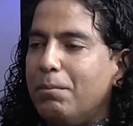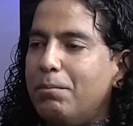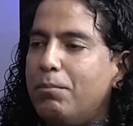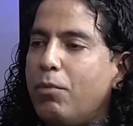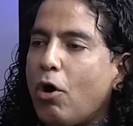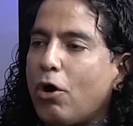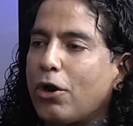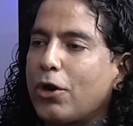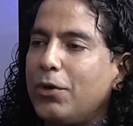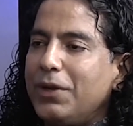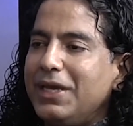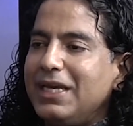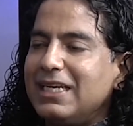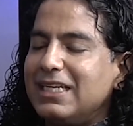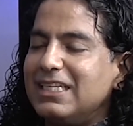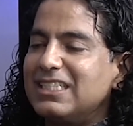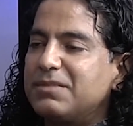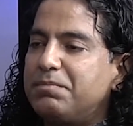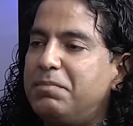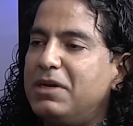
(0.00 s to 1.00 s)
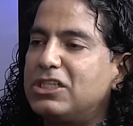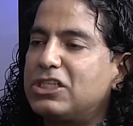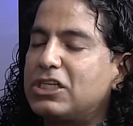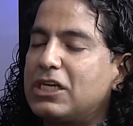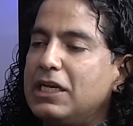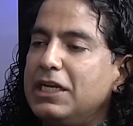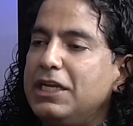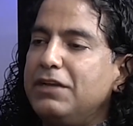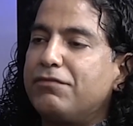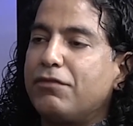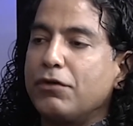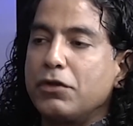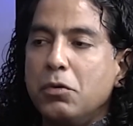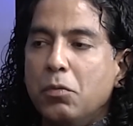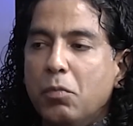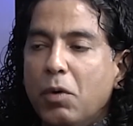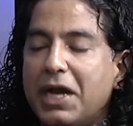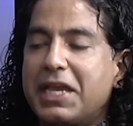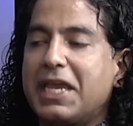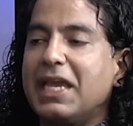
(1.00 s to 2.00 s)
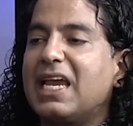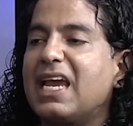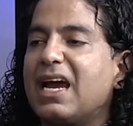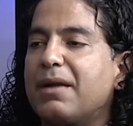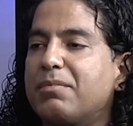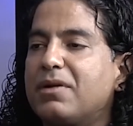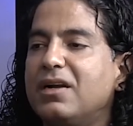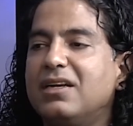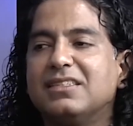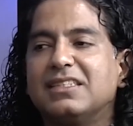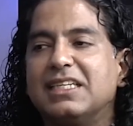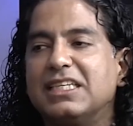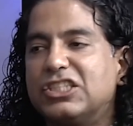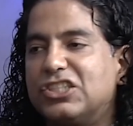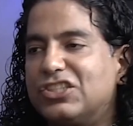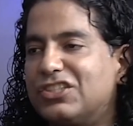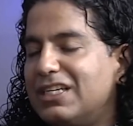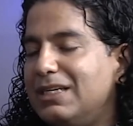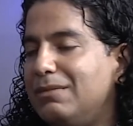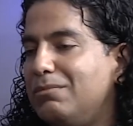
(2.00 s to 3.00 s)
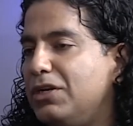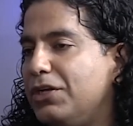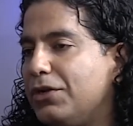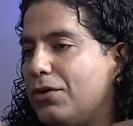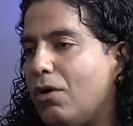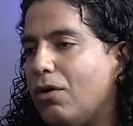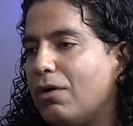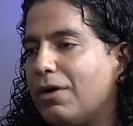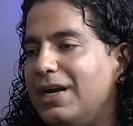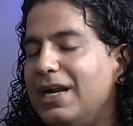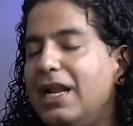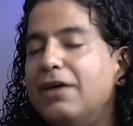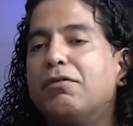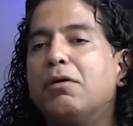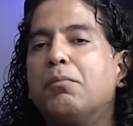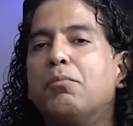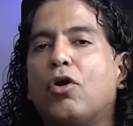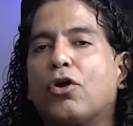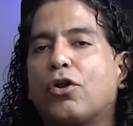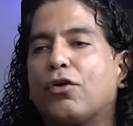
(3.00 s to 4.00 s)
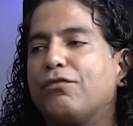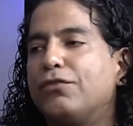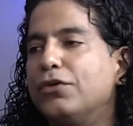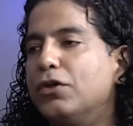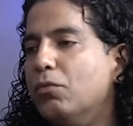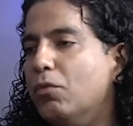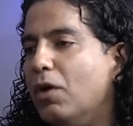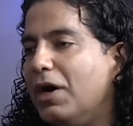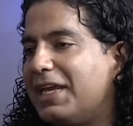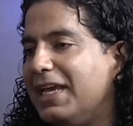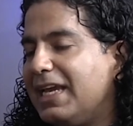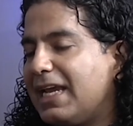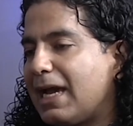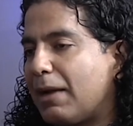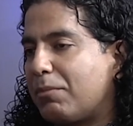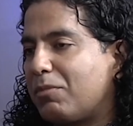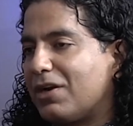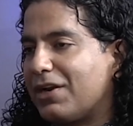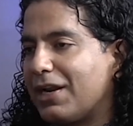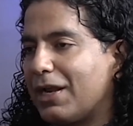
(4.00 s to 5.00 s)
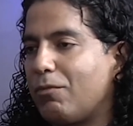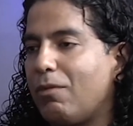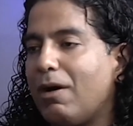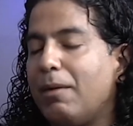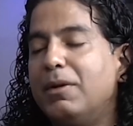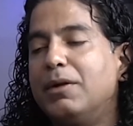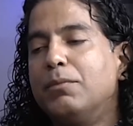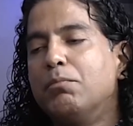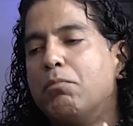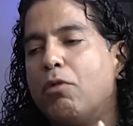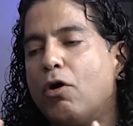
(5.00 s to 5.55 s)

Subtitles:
Borrowing, especially for your working capital, is extremely wrong. Never borrow for your working capital requirement.